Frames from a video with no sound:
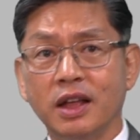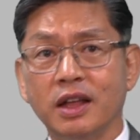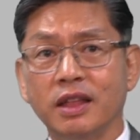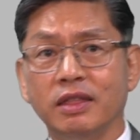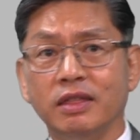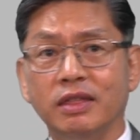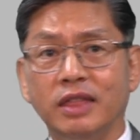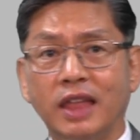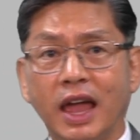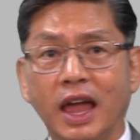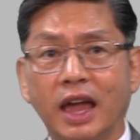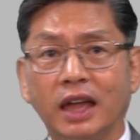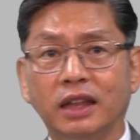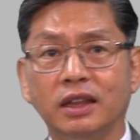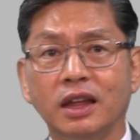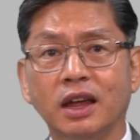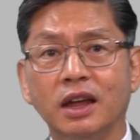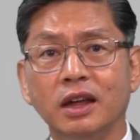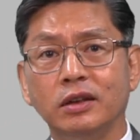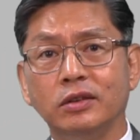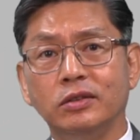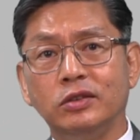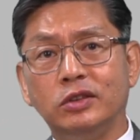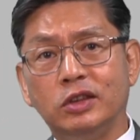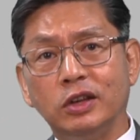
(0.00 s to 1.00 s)
that
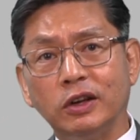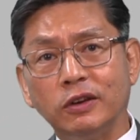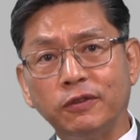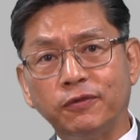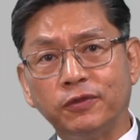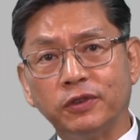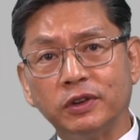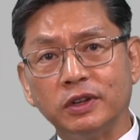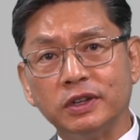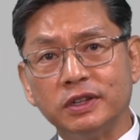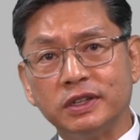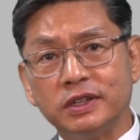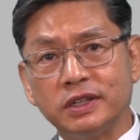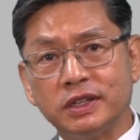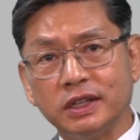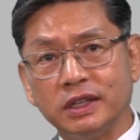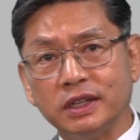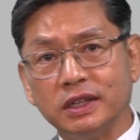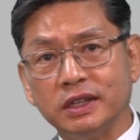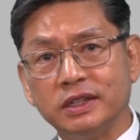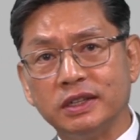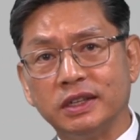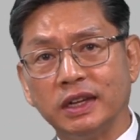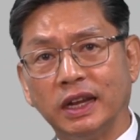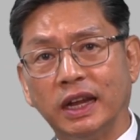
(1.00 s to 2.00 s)

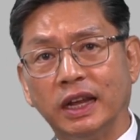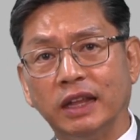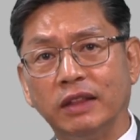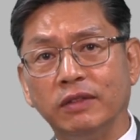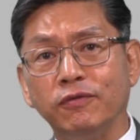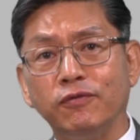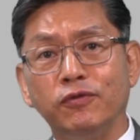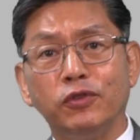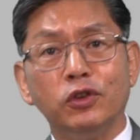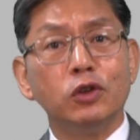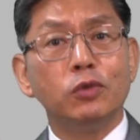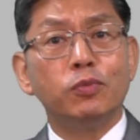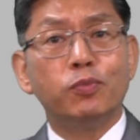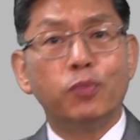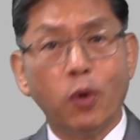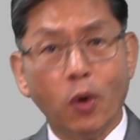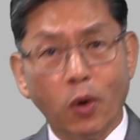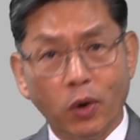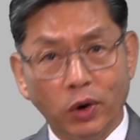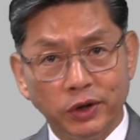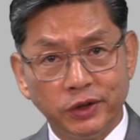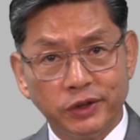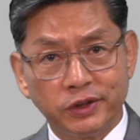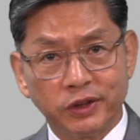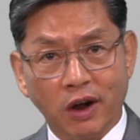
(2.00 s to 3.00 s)
differences in
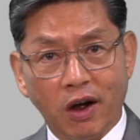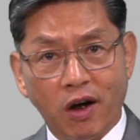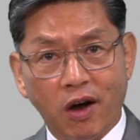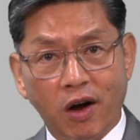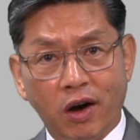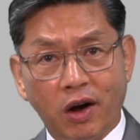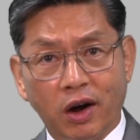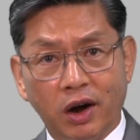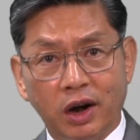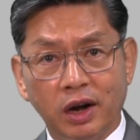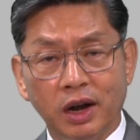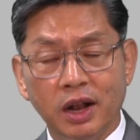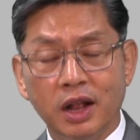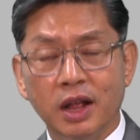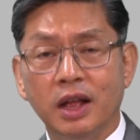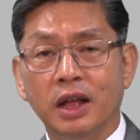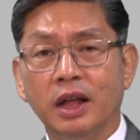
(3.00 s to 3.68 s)
viewpoints are